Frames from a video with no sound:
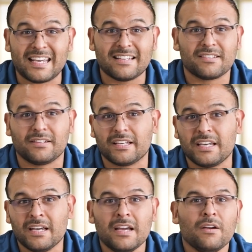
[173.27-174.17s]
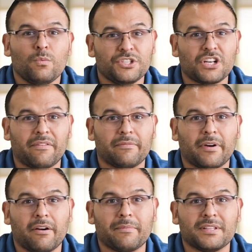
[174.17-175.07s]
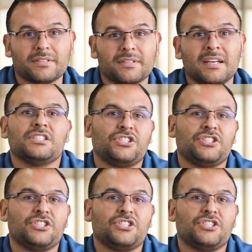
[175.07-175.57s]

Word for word: easily with Java environments.